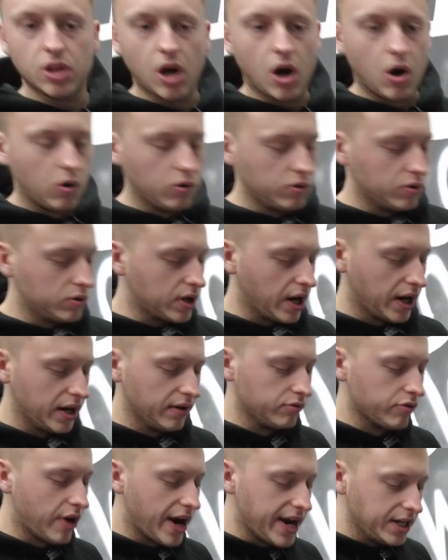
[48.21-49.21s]
the whole kind
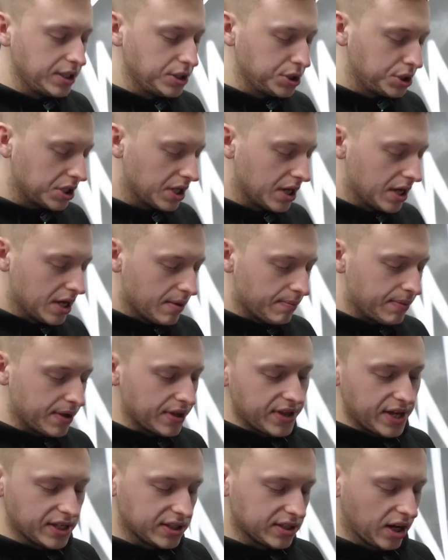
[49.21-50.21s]
of range,
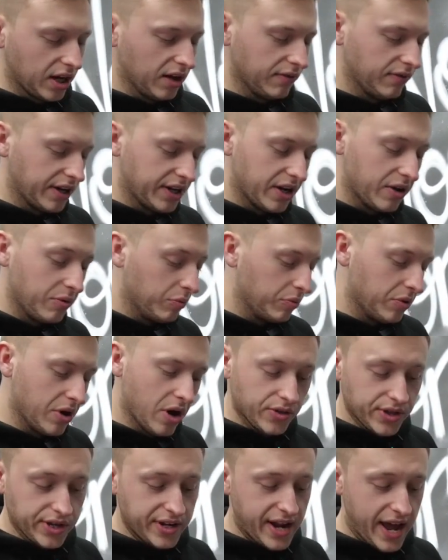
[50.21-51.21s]
but this kind of, I don't
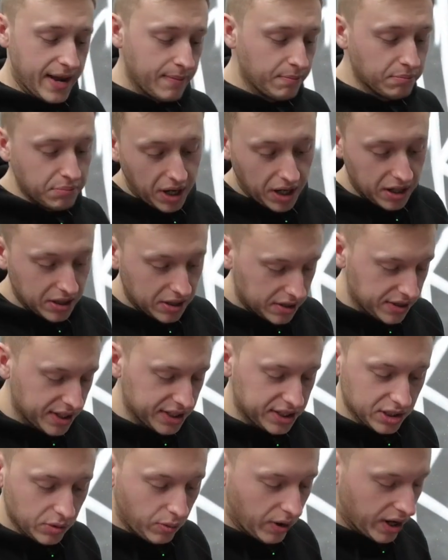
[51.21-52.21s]
know the name, but
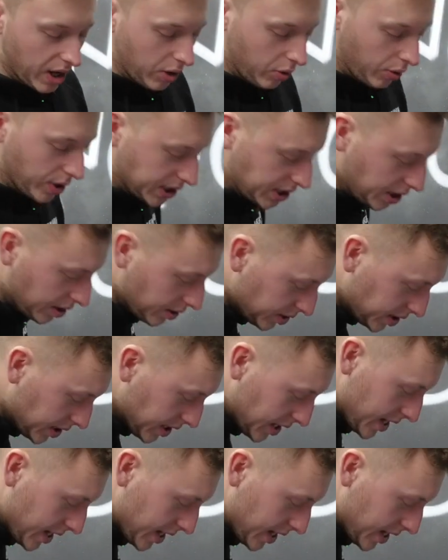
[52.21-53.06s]
this is the one I always use.